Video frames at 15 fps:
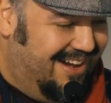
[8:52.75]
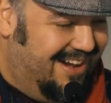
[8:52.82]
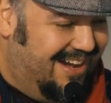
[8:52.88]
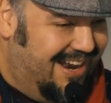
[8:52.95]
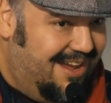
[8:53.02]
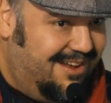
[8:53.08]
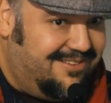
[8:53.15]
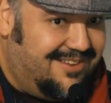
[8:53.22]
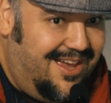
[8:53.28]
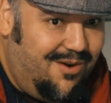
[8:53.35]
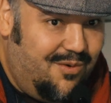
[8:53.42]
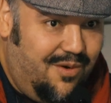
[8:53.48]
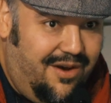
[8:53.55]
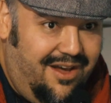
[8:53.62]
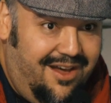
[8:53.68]
And I was like,
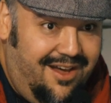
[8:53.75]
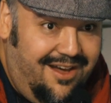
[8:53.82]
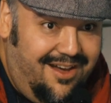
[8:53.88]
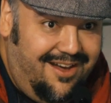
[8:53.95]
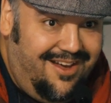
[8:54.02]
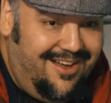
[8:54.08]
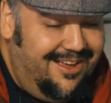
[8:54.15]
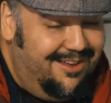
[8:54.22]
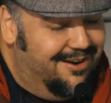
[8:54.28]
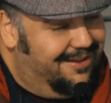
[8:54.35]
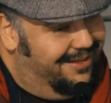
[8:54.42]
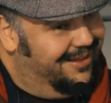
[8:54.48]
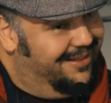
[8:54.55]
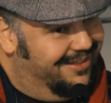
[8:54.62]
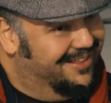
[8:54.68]
what?
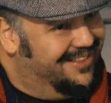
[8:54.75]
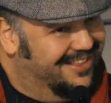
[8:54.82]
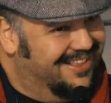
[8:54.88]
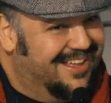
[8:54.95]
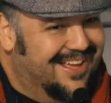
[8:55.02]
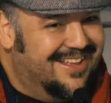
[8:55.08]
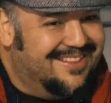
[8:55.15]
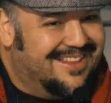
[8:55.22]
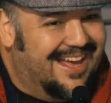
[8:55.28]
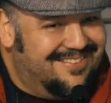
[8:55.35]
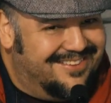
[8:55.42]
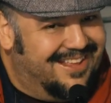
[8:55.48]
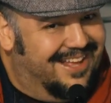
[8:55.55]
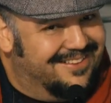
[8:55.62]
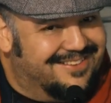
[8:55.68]

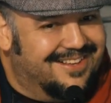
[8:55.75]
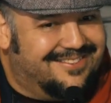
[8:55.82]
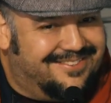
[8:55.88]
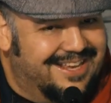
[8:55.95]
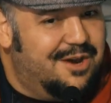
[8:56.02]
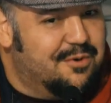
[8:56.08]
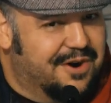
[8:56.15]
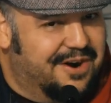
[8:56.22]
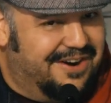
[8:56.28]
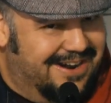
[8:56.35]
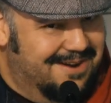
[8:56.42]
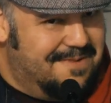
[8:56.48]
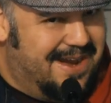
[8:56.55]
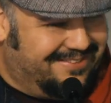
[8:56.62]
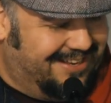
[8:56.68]
That's the C word
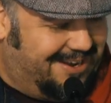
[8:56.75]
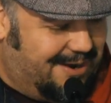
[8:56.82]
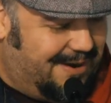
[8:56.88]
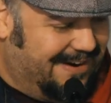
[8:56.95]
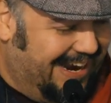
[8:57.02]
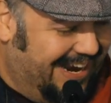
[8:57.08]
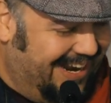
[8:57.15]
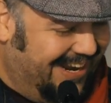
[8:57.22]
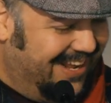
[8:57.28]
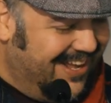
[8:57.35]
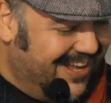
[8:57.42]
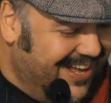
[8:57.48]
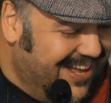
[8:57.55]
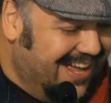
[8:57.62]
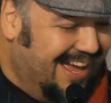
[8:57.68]
in Mexico, right?
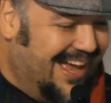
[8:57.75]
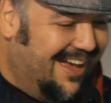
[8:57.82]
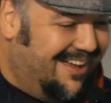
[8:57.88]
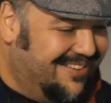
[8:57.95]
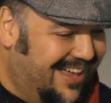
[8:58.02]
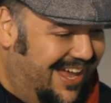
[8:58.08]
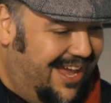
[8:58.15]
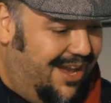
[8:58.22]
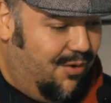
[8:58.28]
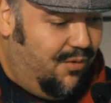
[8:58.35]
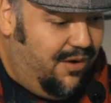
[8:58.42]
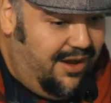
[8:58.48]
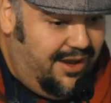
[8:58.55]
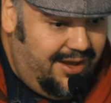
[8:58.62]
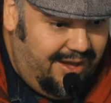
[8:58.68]
I was like,
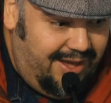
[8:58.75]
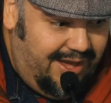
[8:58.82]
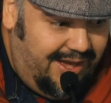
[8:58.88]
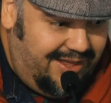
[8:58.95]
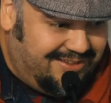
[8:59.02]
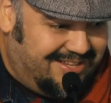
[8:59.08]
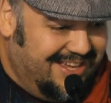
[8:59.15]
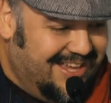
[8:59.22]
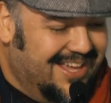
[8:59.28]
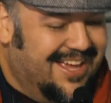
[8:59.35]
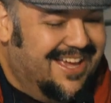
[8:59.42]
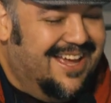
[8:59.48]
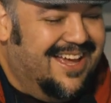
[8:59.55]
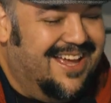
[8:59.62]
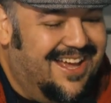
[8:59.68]
what?
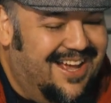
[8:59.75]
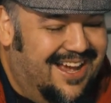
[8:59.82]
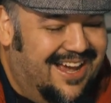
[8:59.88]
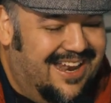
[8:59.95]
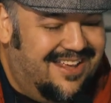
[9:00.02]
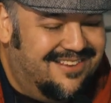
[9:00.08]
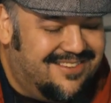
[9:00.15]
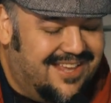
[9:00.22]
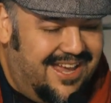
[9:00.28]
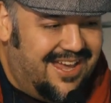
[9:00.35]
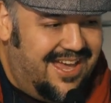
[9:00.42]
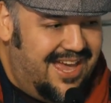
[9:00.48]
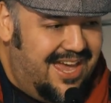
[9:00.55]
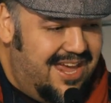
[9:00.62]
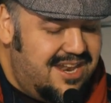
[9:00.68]
And he's like,
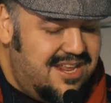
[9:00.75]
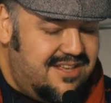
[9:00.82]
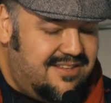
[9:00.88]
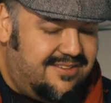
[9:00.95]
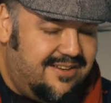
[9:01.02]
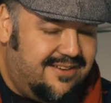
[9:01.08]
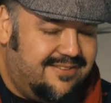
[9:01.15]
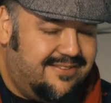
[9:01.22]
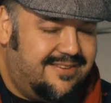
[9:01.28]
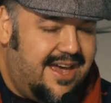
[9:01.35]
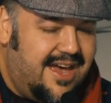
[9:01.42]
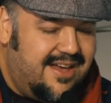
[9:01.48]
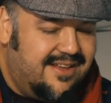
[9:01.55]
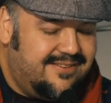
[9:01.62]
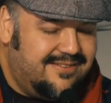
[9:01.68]
any
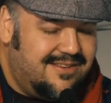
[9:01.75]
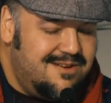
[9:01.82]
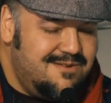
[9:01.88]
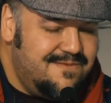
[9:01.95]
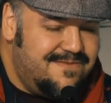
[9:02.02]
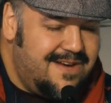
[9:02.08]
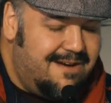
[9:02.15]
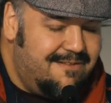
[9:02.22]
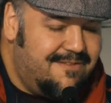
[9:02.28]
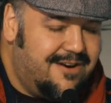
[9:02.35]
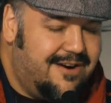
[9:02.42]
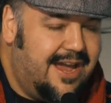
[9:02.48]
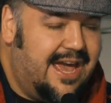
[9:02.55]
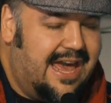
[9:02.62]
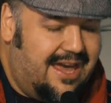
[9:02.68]
success you've ever
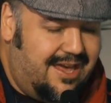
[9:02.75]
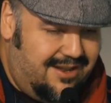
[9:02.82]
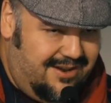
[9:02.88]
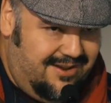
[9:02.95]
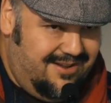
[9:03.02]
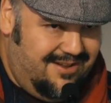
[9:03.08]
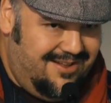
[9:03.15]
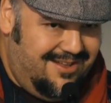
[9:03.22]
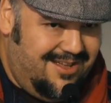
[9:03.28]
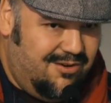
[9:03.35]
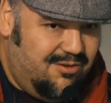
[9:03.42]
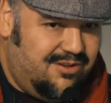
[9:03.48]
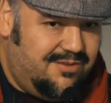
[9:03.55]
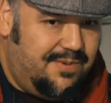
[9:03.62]
had was